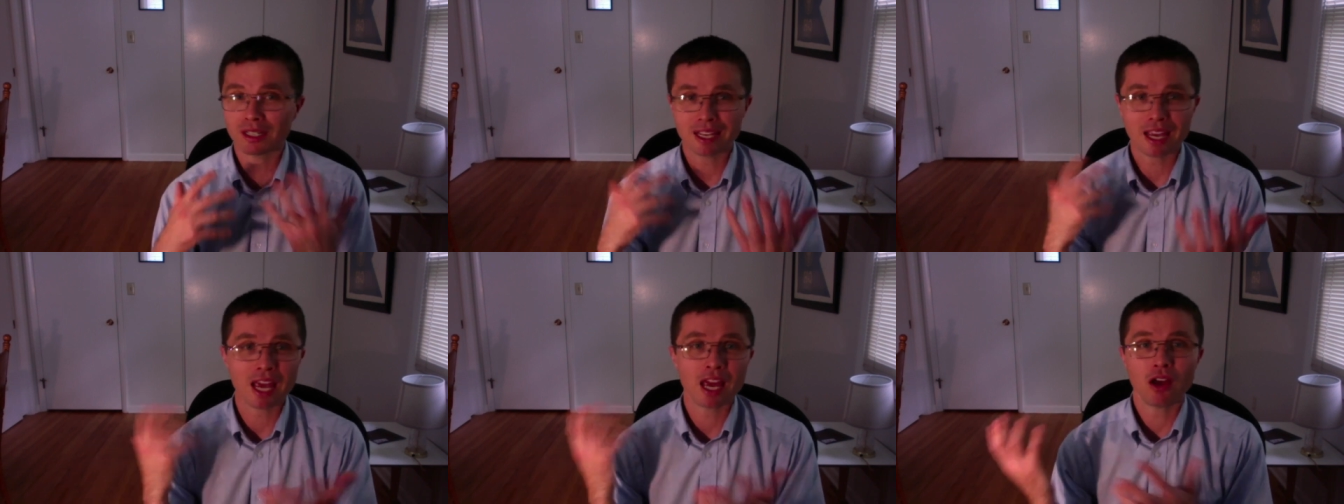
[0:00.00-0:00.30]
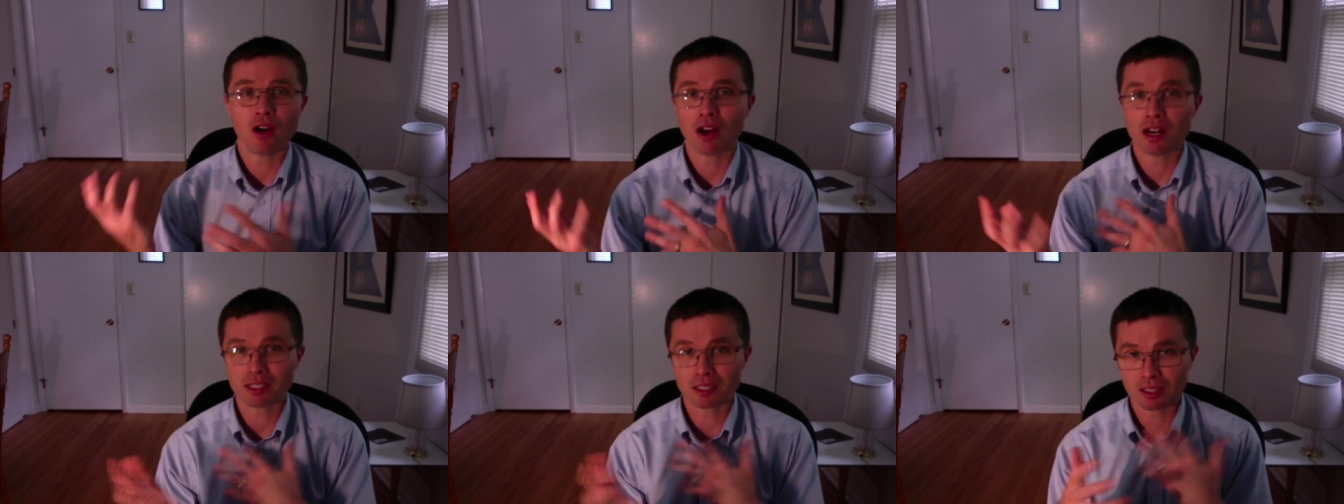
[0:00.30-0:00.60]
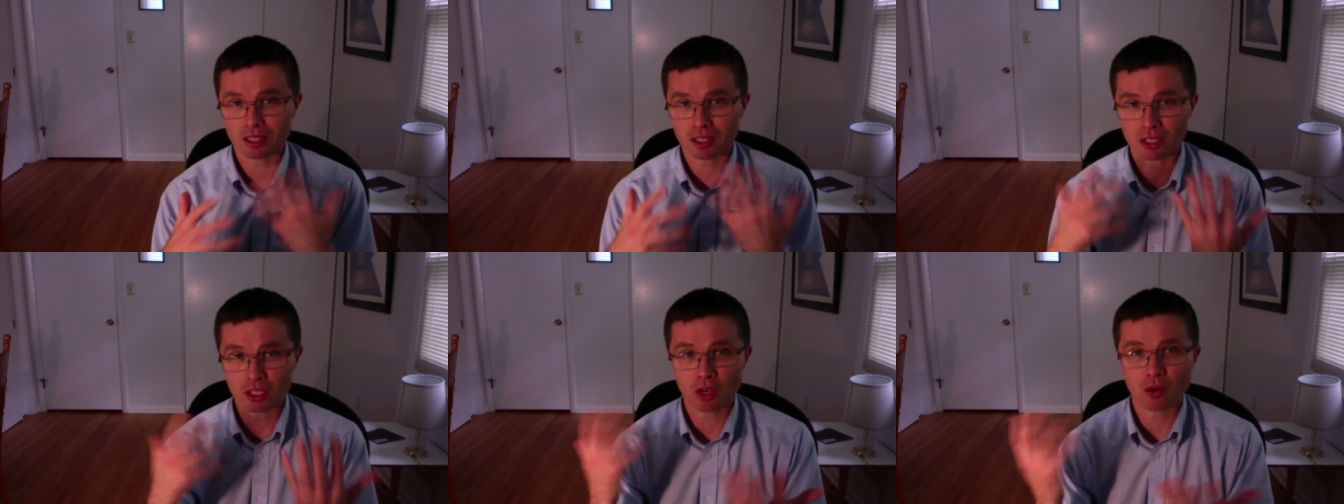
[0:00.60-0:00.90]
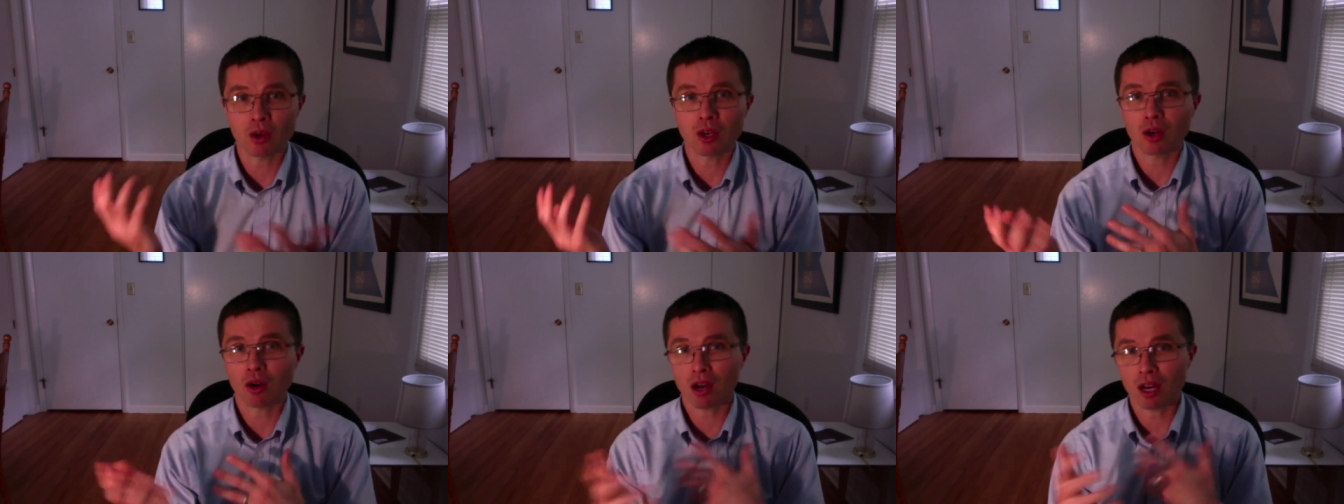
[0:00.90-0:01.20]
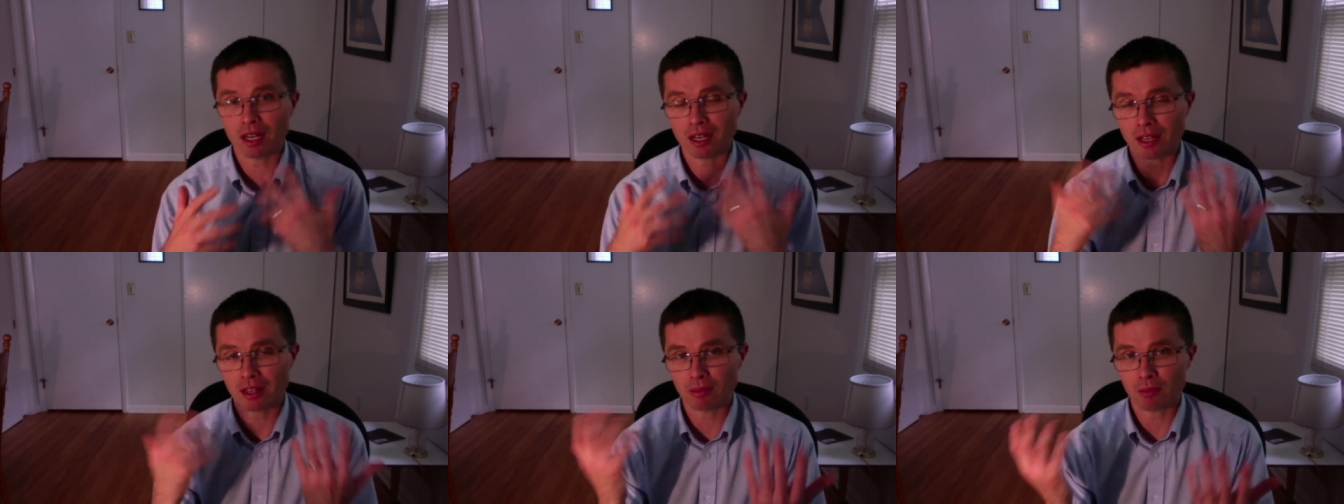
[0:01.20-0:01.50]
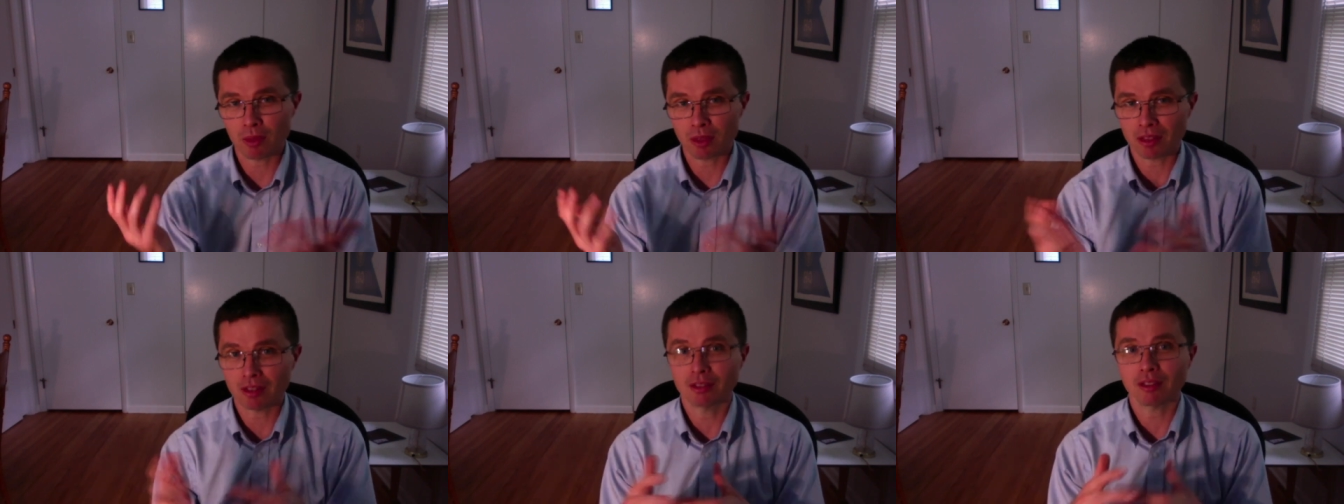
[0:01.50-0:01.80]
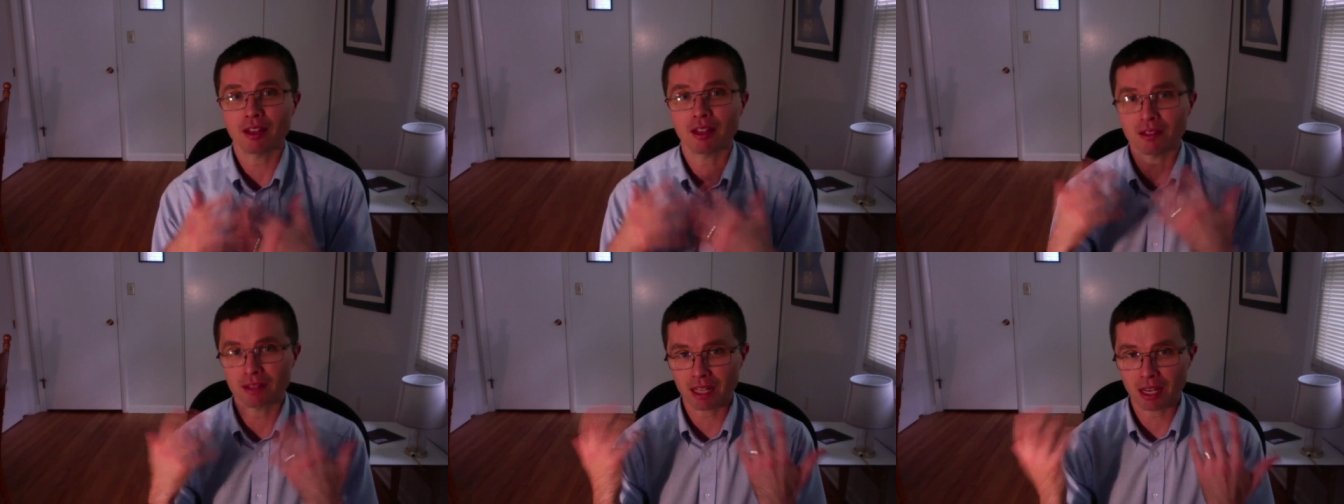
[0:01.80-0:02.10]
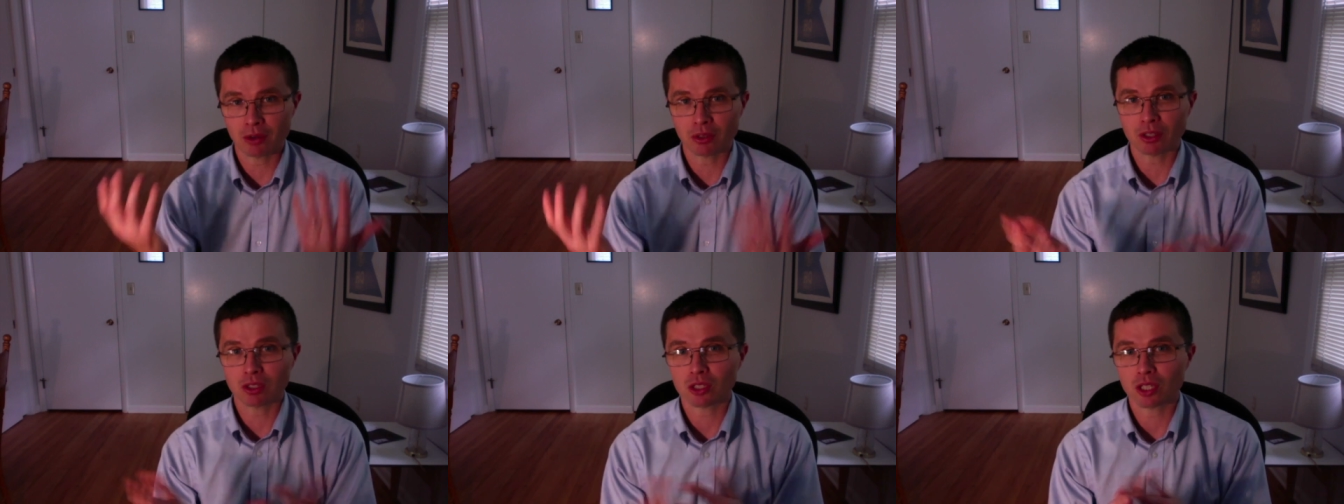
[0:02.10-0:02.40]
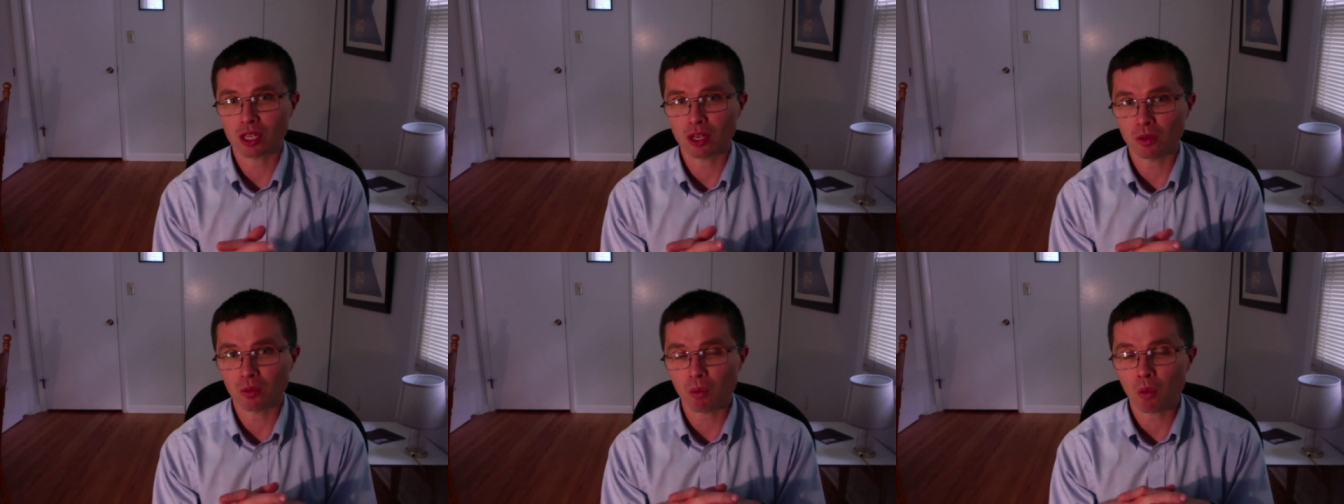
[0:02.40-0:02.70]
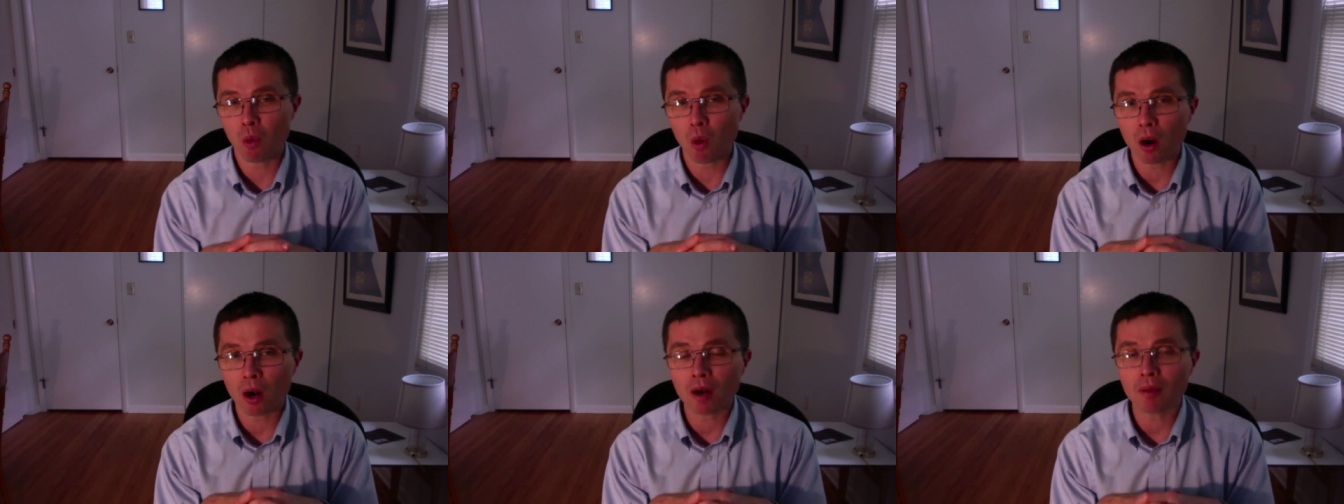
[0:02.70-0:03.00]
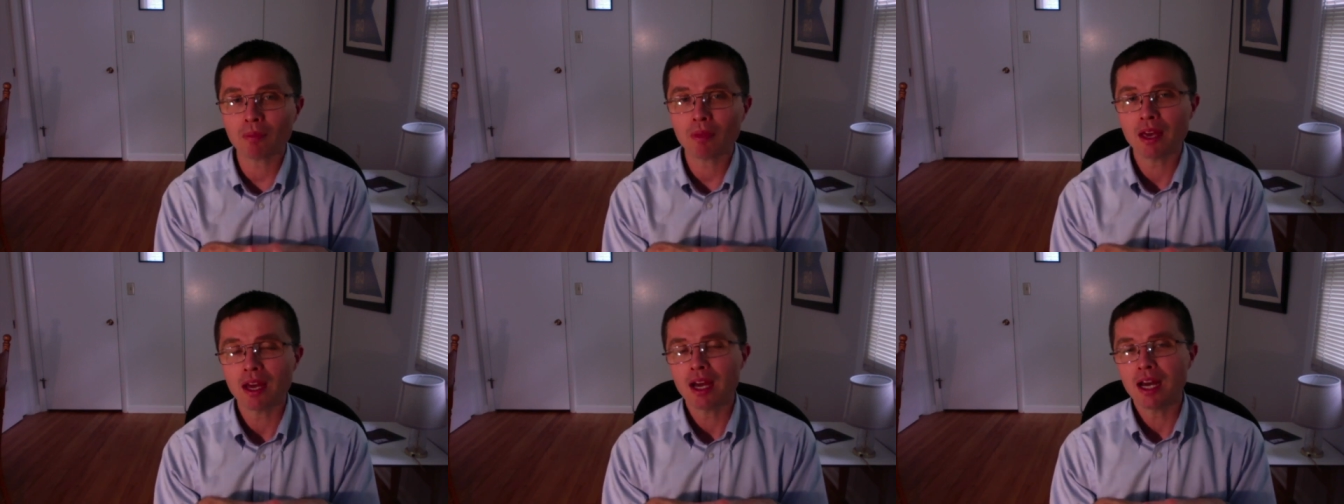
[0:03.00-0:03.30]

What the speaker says: chaos that's going on with the Laodicean War.